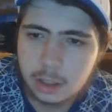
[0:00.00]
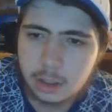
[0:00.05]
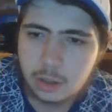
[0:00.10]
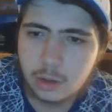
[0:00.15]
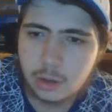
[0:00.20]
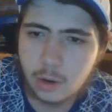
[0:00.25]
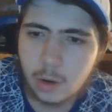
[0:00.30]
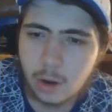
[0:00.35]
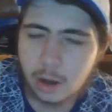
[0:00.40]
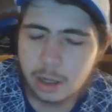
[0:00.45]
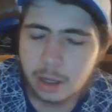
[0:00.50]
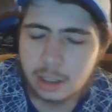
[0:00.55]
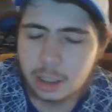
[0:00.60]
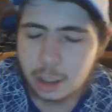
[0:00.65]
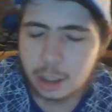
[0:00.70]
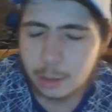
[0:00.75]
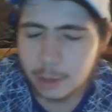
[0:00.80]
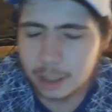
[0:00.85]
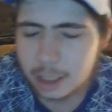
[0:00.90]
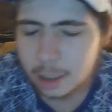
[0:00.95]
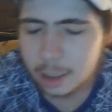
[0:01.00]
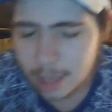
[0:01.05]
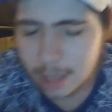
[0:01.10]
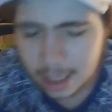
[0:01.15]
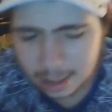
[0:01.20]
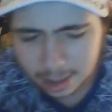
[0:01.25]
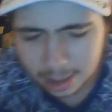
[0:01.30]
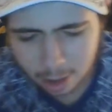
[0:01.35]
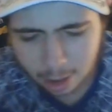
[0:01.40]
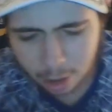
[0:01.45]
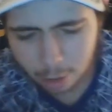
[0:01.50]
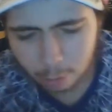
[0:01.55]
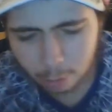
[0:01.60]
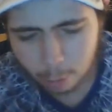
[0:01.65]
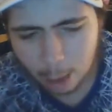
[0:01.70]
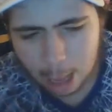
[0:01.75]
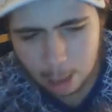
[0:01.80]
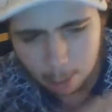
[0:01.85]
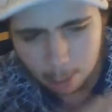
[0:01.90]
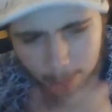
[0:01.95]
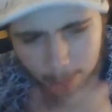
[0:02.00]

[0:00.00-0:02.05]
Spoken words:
George, you were doing so well,